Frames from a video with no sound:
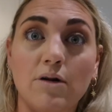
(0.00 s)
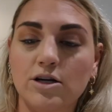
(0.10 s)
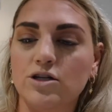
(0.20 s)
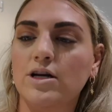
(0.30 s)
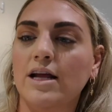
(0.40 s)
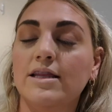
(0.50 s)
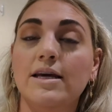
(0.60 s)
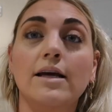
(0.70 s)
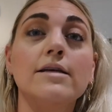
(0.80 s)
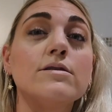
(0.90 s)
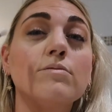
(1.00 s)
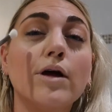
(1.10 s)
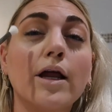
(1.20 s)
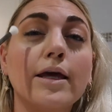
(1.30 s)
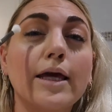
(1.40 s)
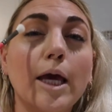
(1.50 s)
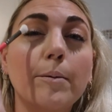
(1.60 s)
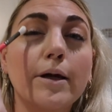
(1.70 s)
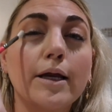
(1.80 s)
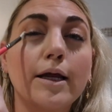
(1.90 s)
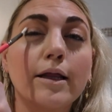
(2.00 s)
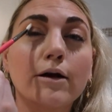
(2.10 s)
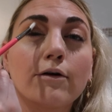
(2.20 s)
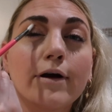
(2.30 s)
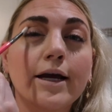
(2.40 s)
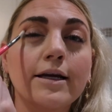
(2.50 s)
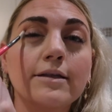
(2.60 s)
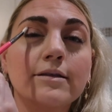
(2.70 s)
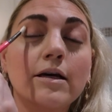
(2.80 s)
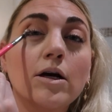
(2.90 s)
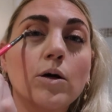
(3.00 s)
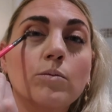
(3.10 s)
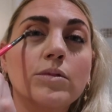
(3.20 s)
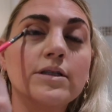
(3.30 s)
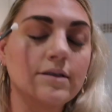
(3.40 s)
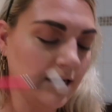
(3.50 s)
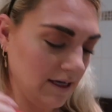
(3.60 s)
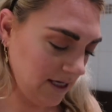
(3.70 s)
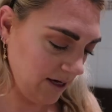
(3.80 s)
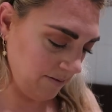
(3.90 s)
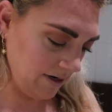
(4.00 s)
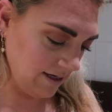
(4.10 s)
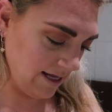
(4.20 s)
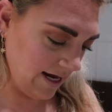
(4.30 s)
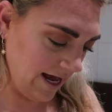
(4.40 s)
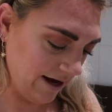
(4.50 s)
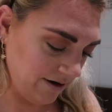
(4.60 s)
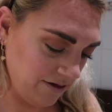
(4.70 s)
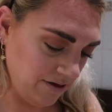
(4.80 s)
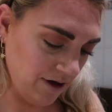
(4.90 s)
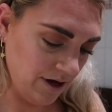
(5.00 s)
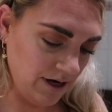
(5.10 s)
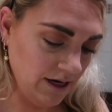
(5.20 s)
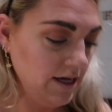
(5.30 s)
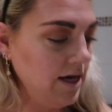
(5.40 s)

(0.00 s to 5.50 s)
brush, and this we're gonna keep it in the crease, just kind of keep it in that outer third.